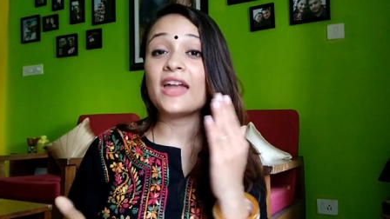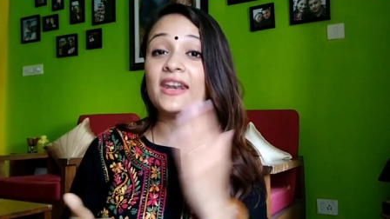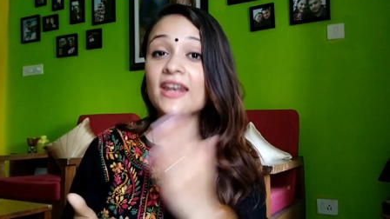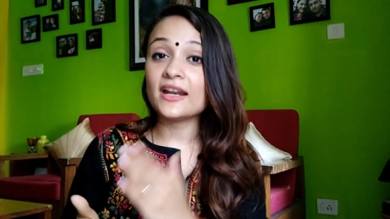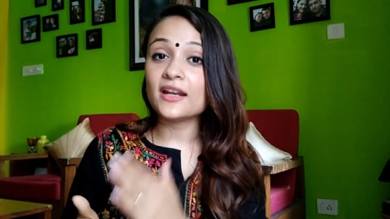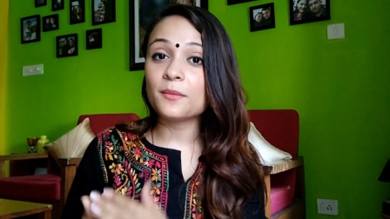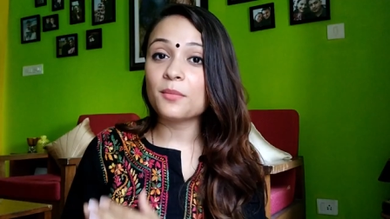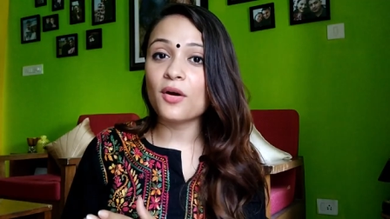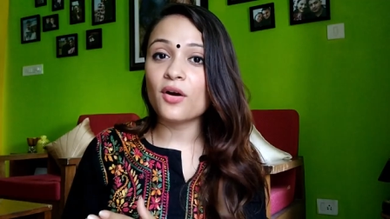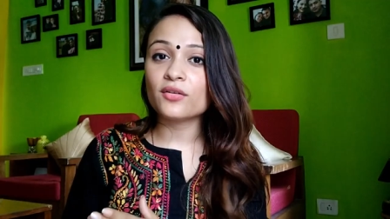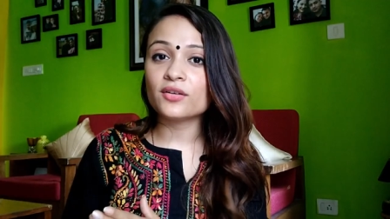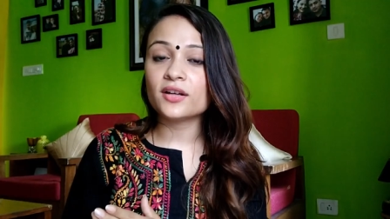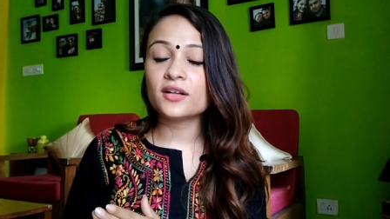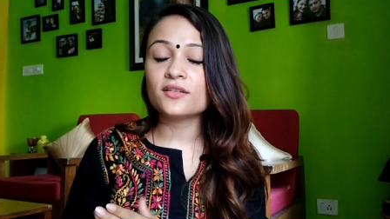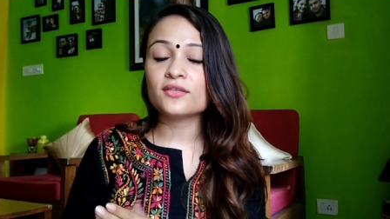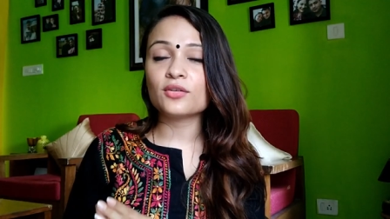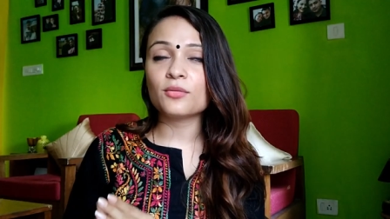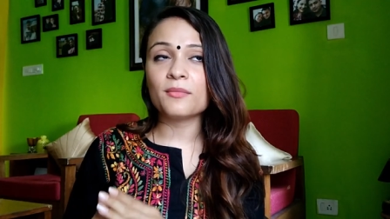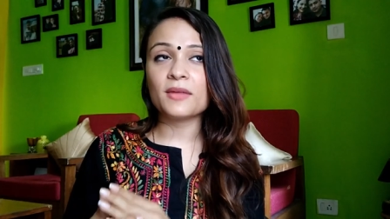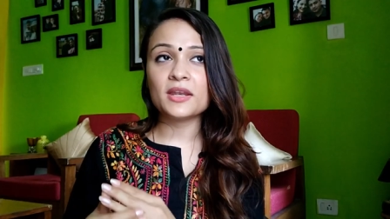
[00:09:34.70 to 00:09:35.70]
I read about
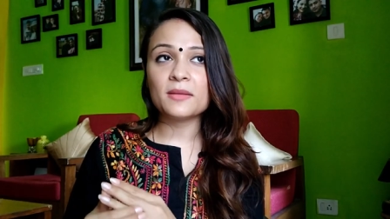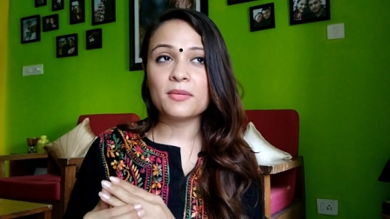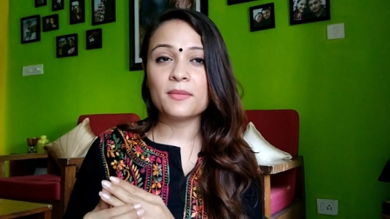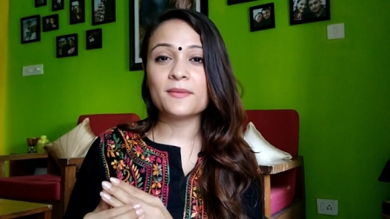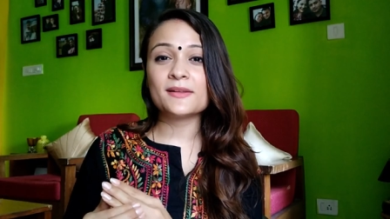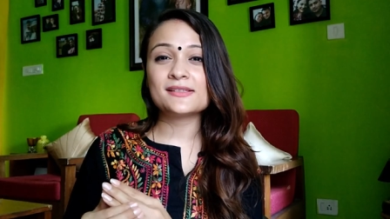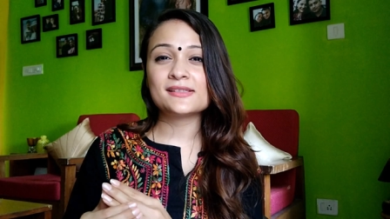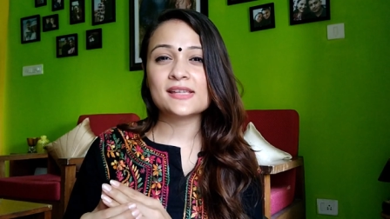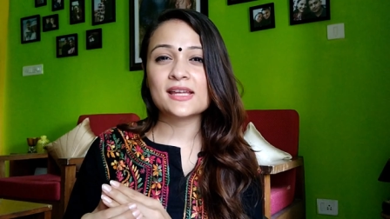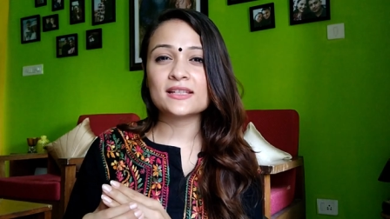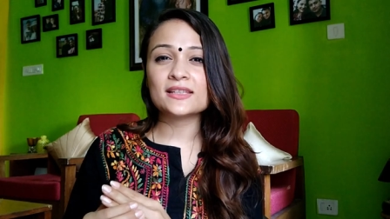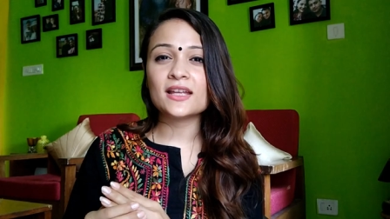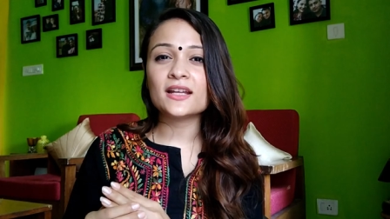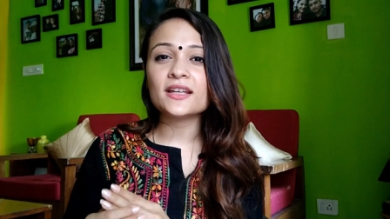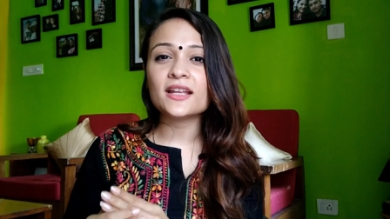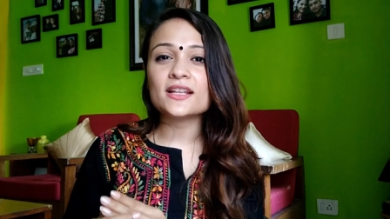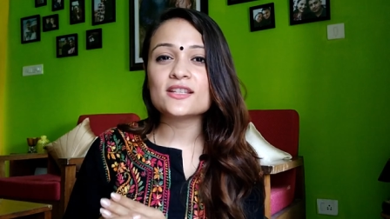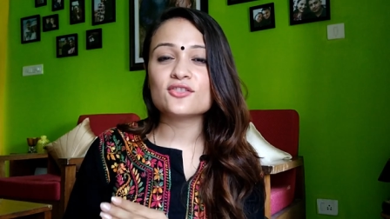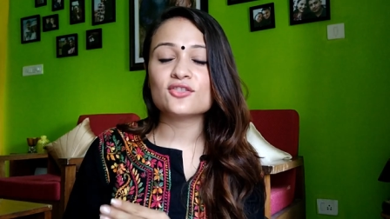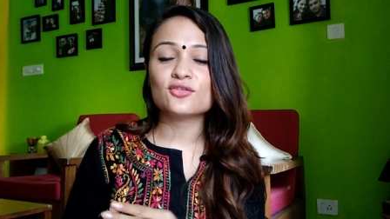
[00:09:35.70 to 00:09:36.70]
it, so many people said
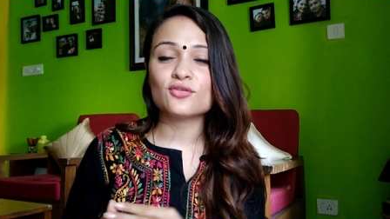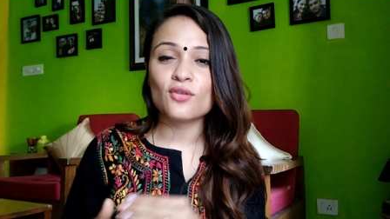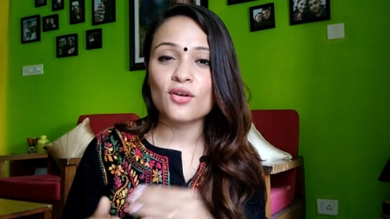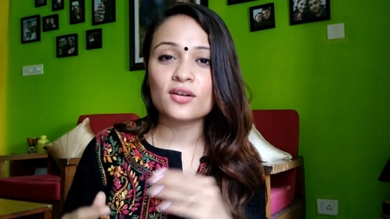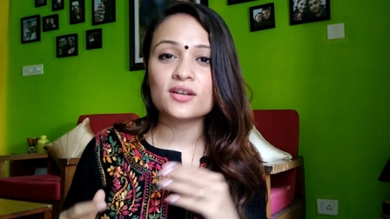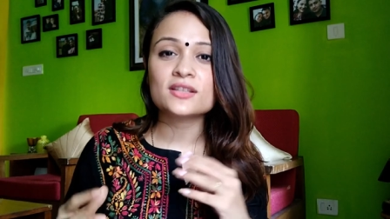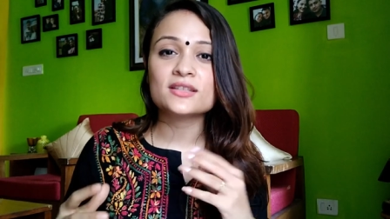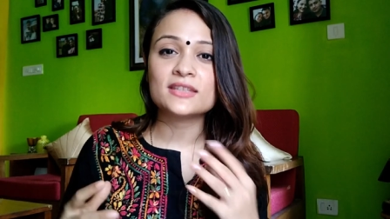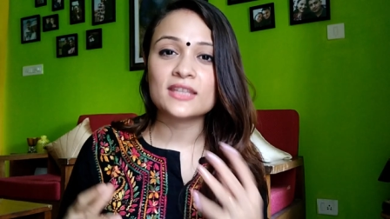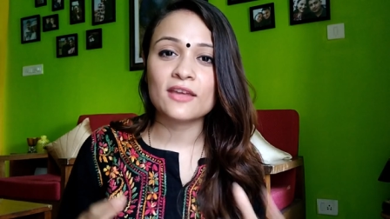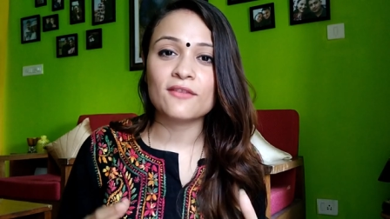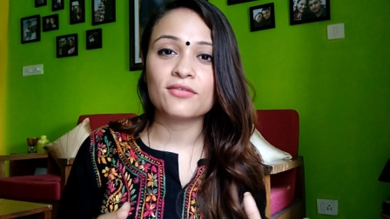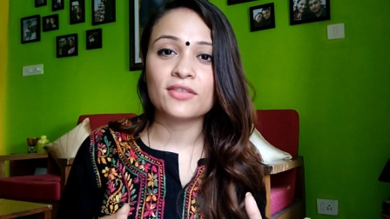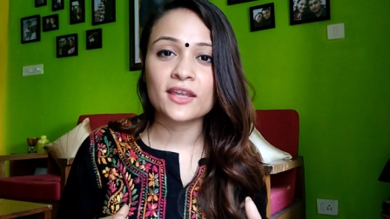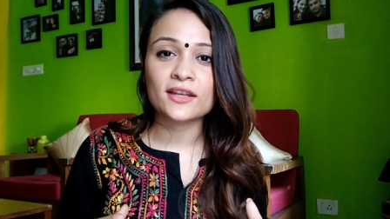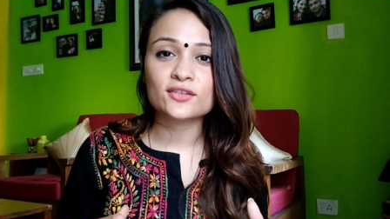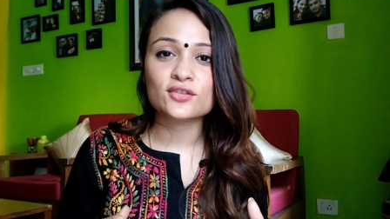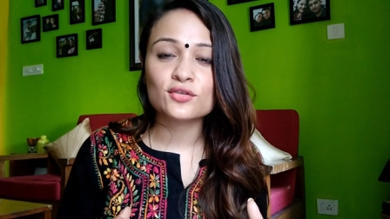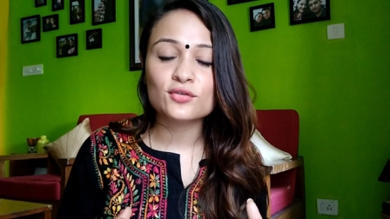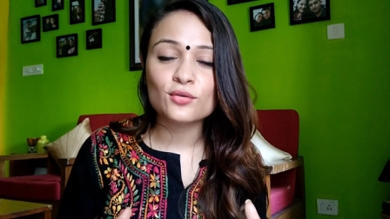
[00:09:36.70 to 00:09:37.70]
that it's not a safe
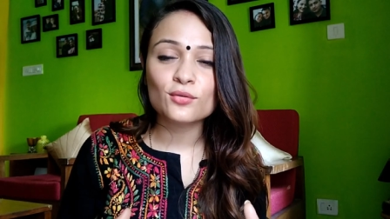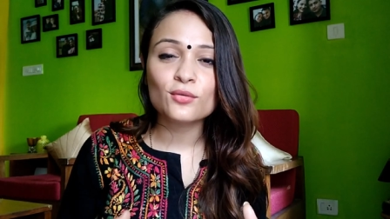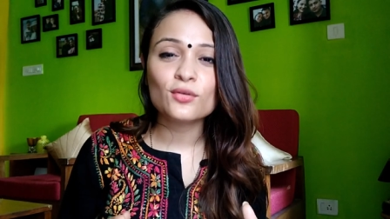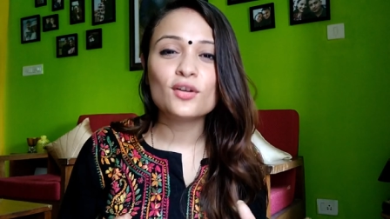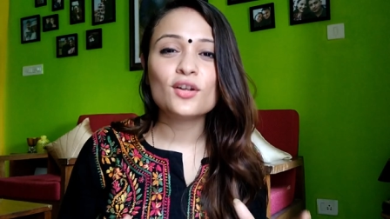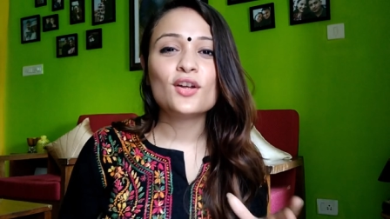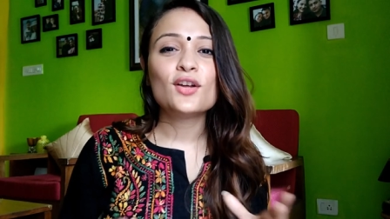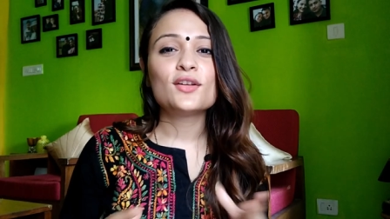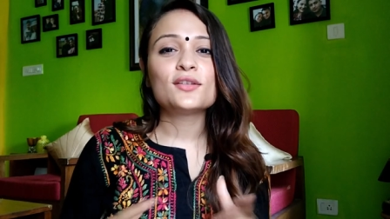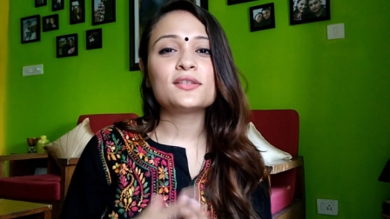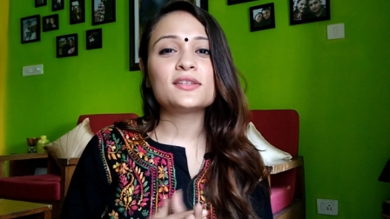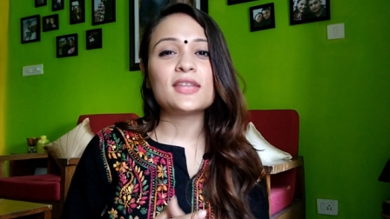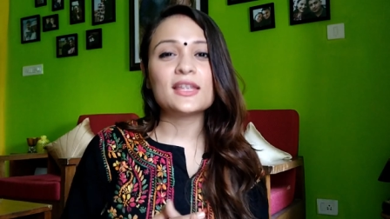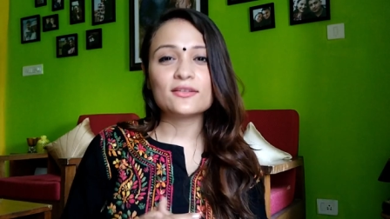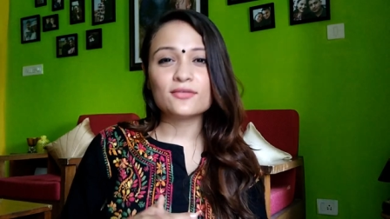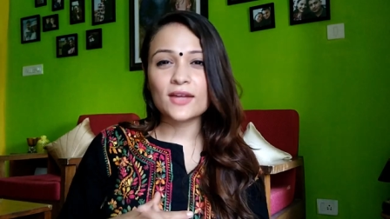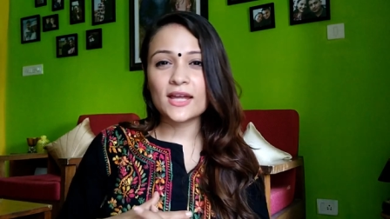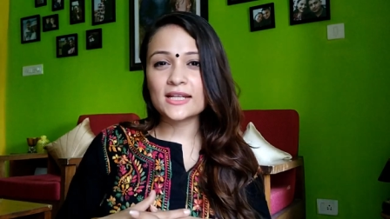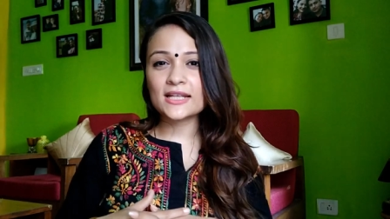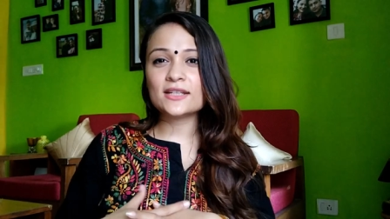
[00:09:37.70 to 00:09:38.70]
thing to do, so
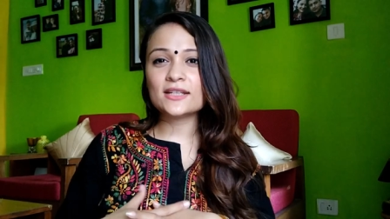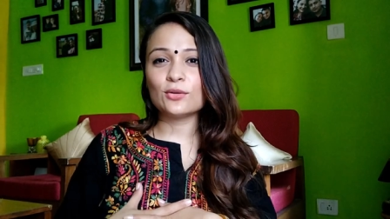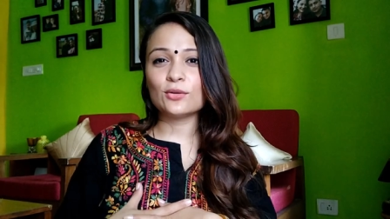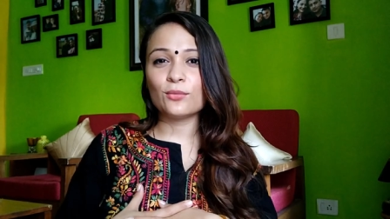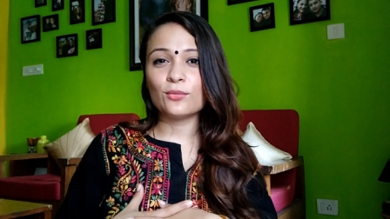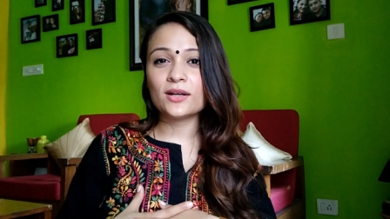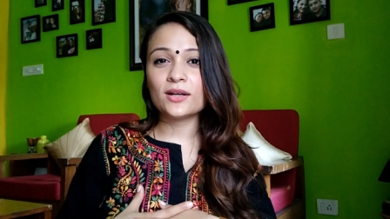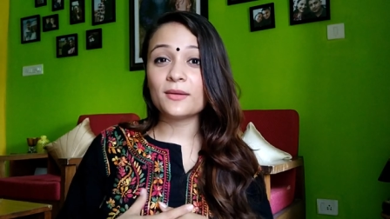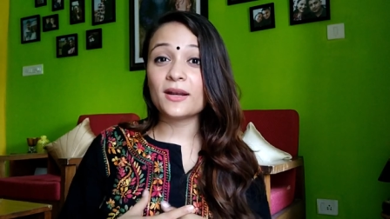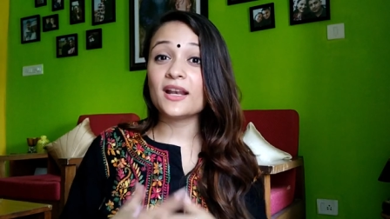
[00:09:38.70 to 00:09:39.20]
that's why I didn't do it.